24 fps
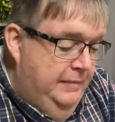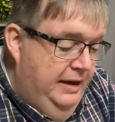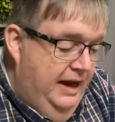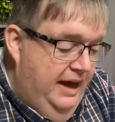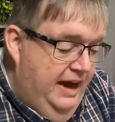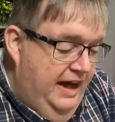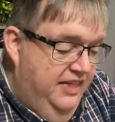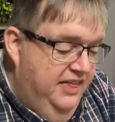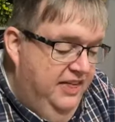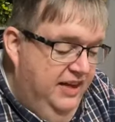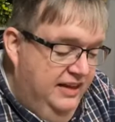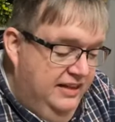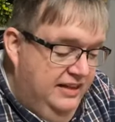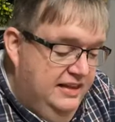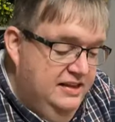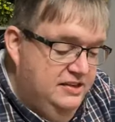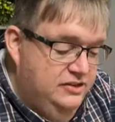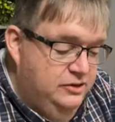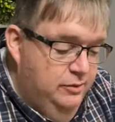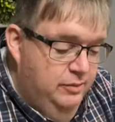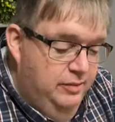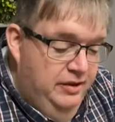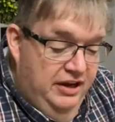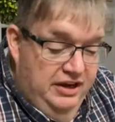But I
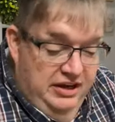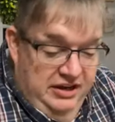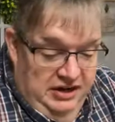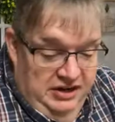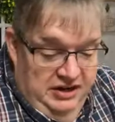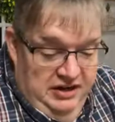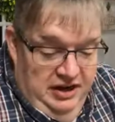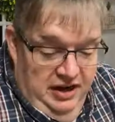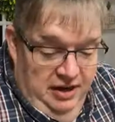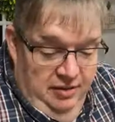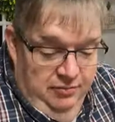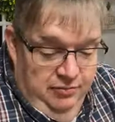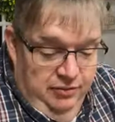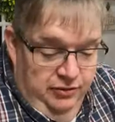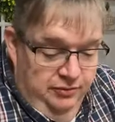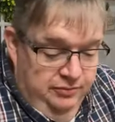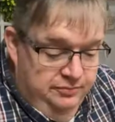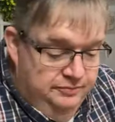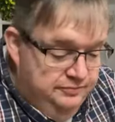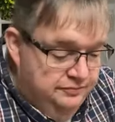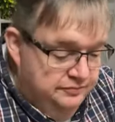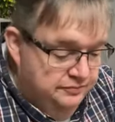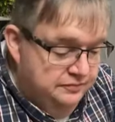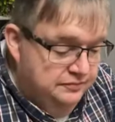think this will be a good
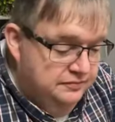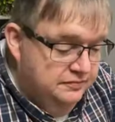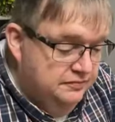number